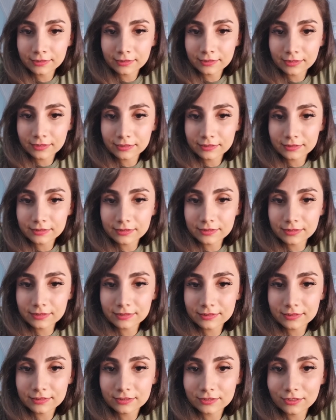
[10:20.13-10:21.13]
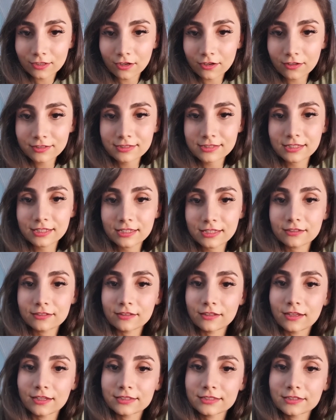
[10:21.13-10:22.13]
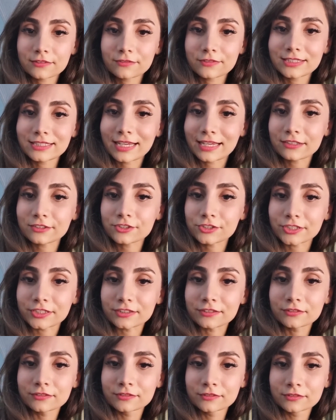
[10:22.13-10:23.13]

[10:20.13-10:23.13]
because dogs need lots of attention.